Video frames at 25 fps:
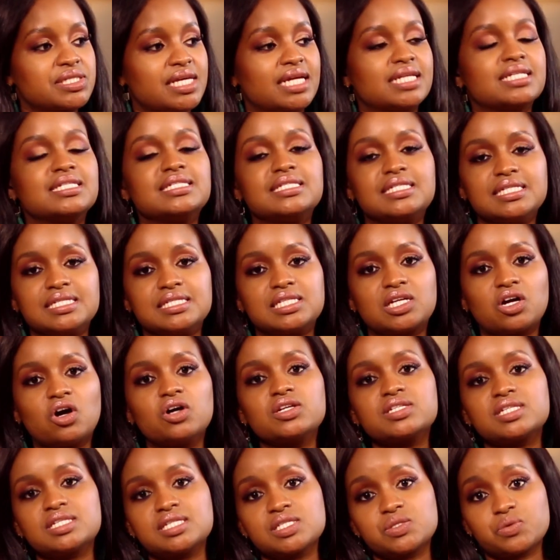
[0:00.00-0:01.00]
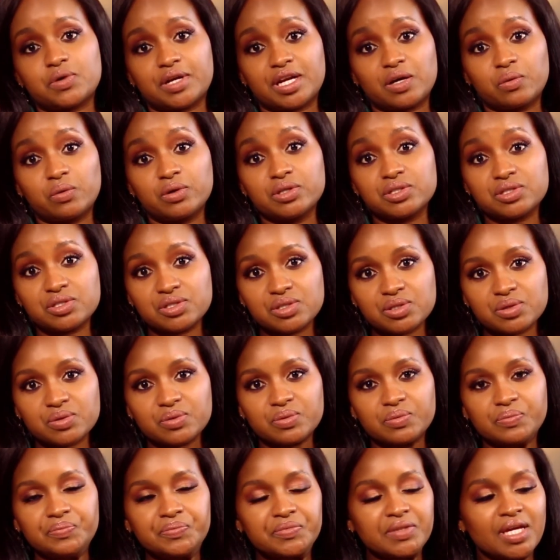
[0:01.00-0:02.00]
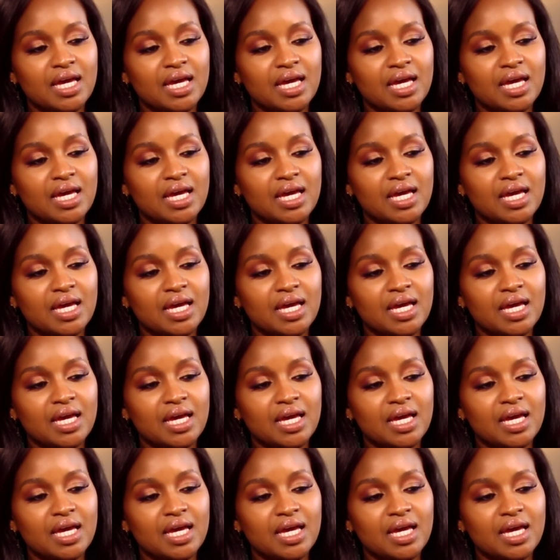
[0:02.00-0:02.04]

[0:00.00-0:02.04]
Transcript: that indeed content is what I want to do.